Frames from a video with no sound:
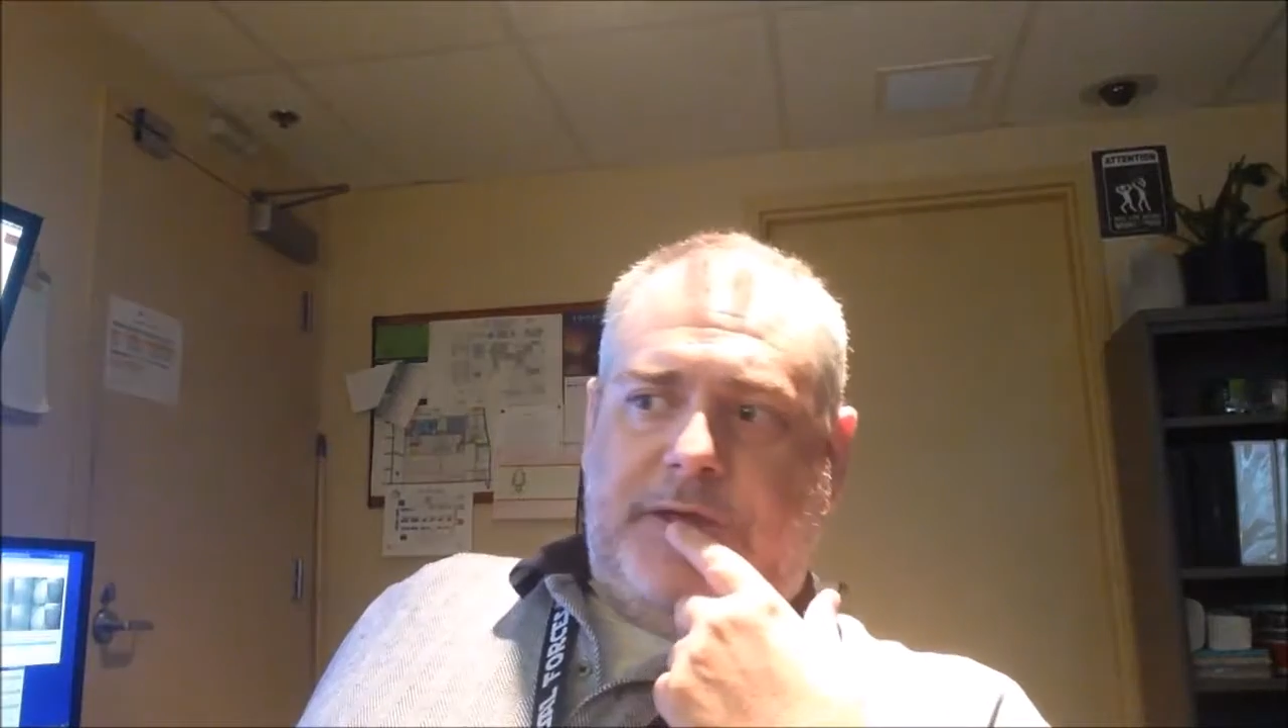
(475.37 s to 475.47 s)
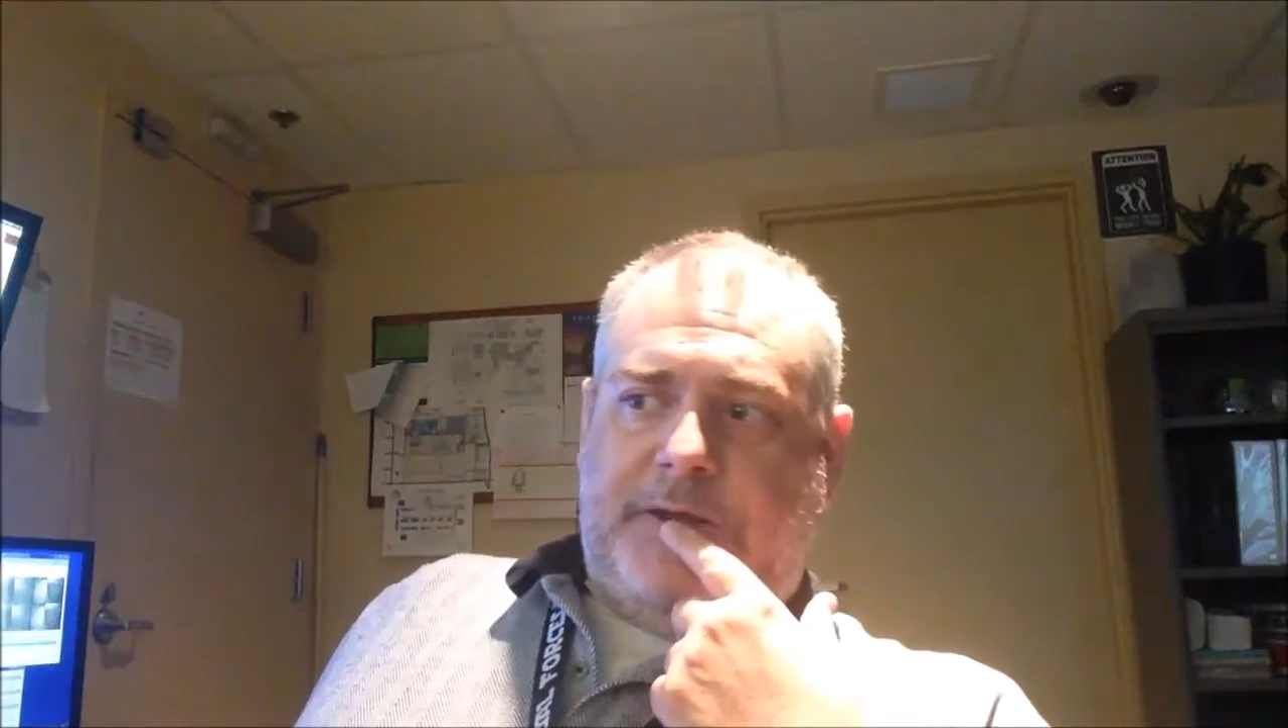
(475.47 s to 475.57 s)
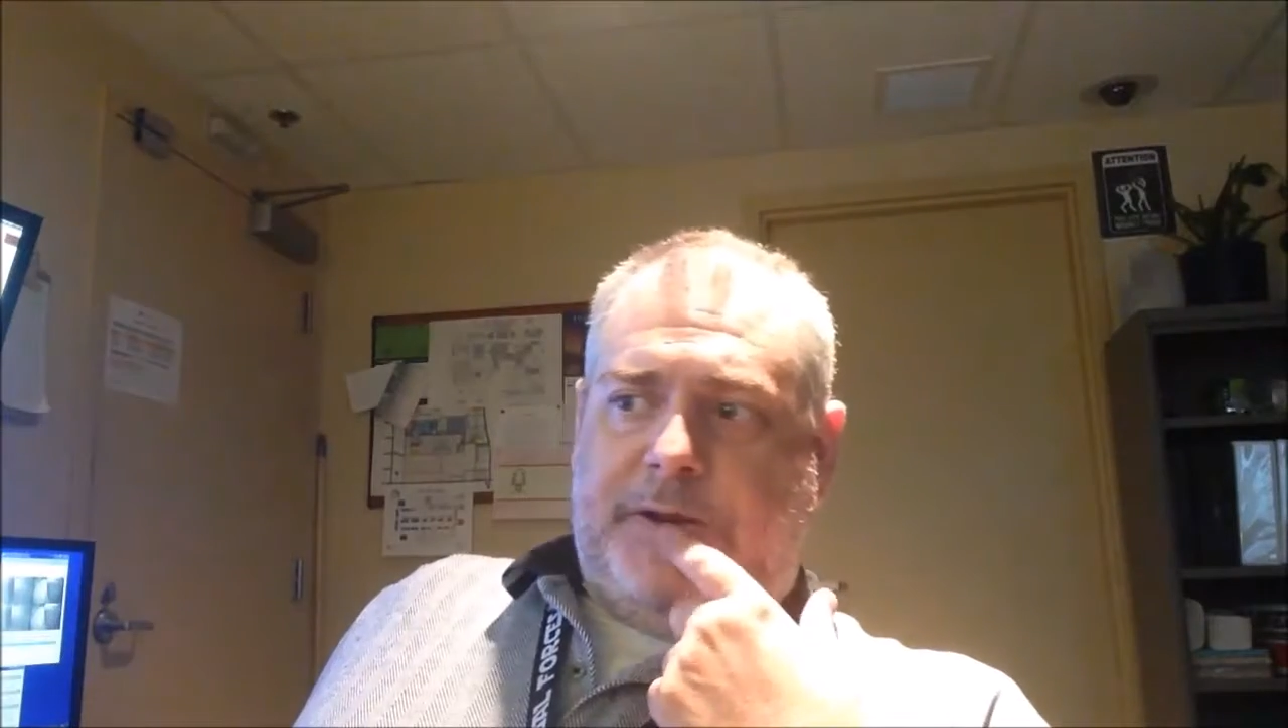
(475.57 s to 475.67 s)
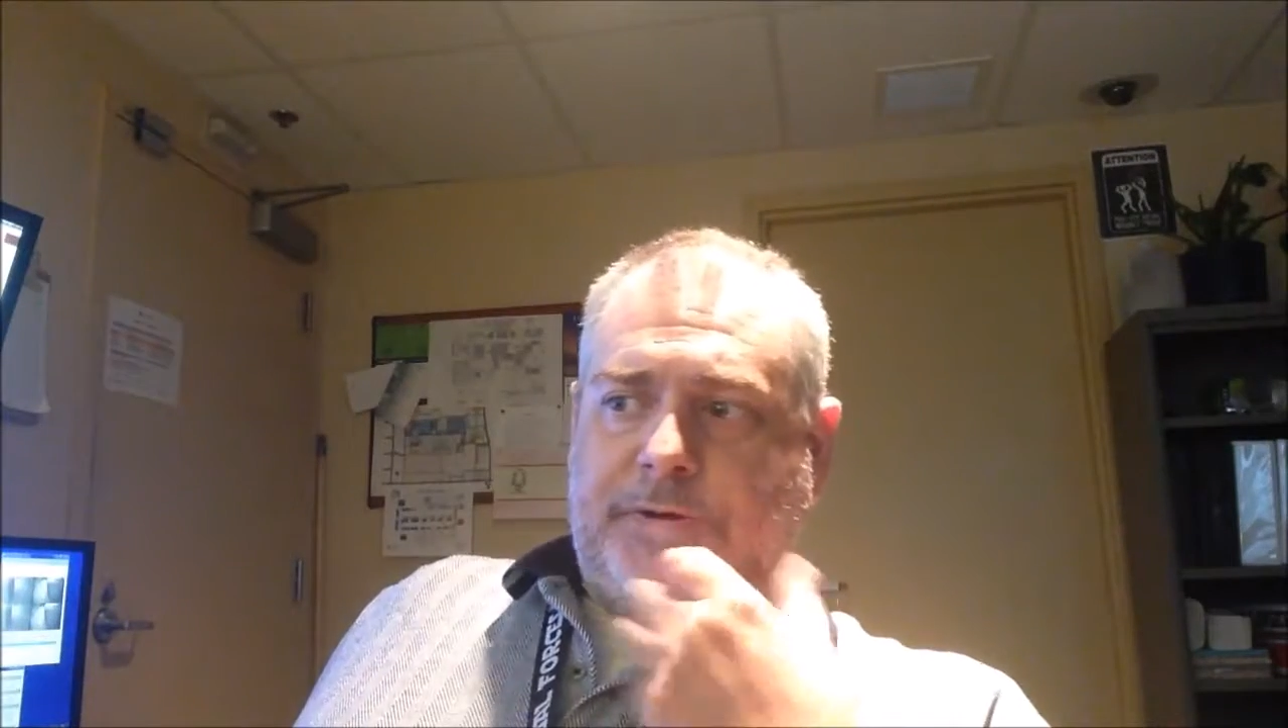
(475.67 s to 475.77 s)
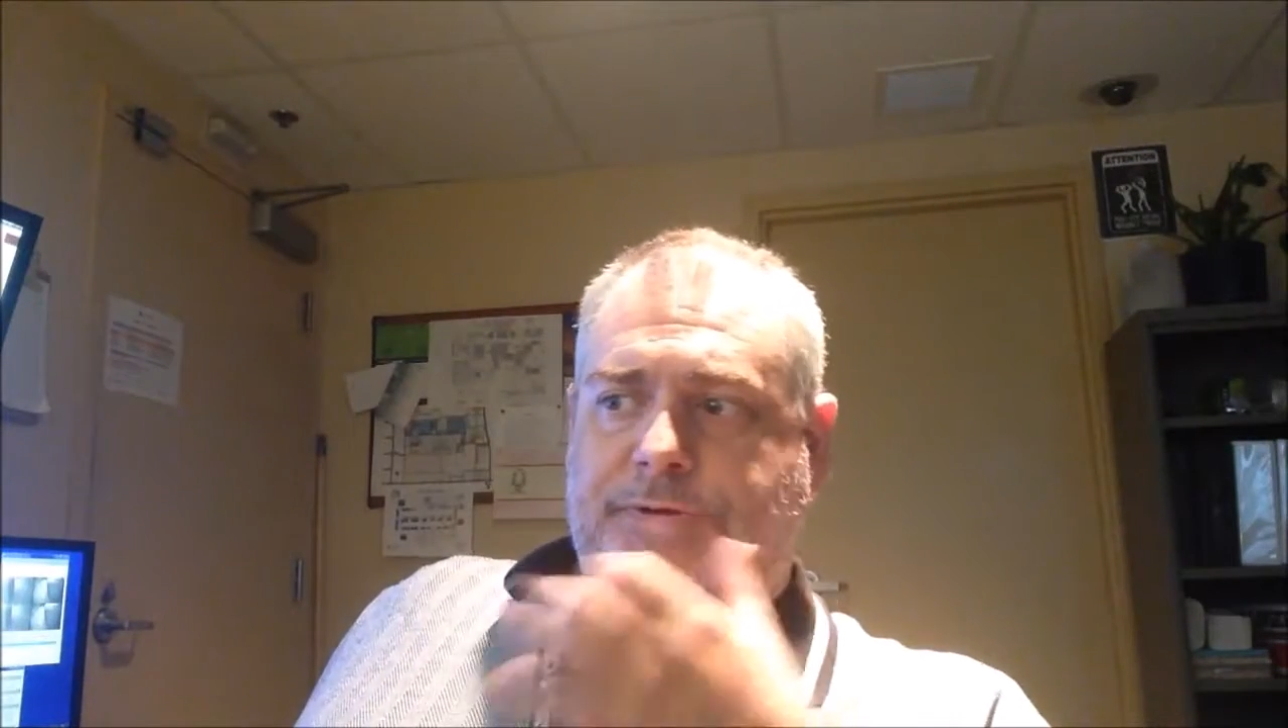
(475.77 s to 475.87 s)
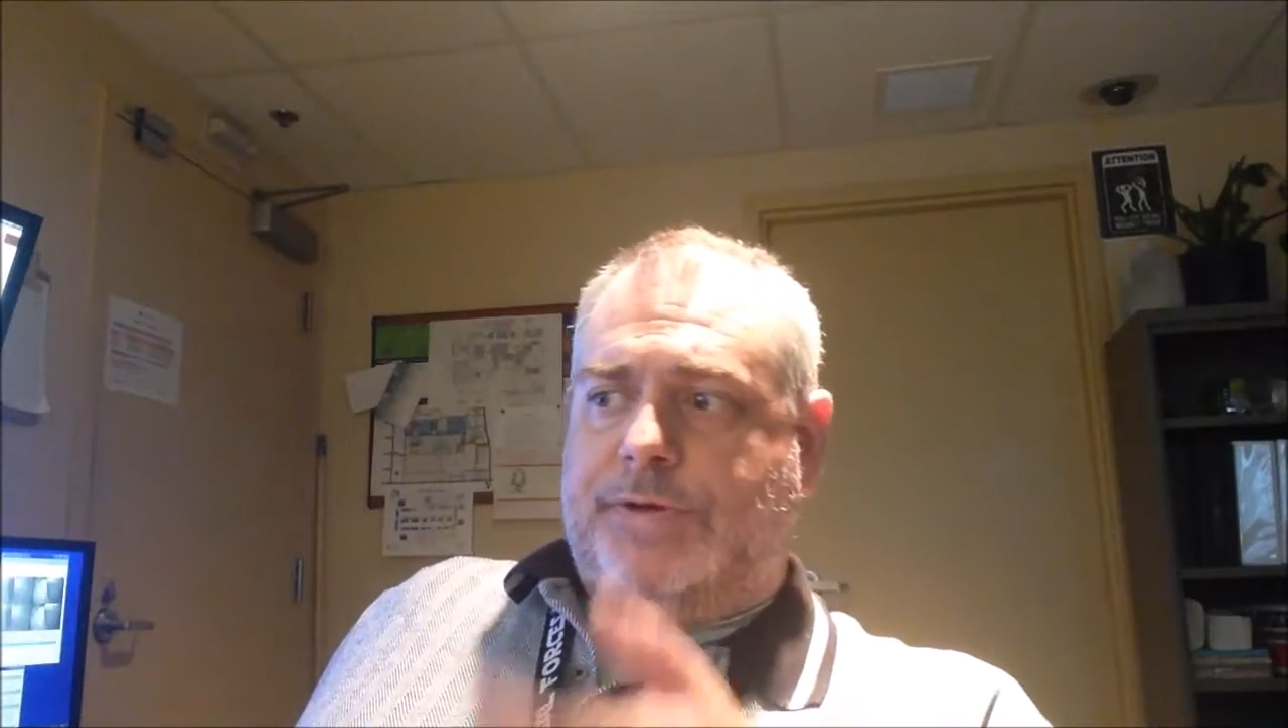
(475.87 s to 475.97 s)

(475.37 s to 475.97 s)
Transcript: And then there's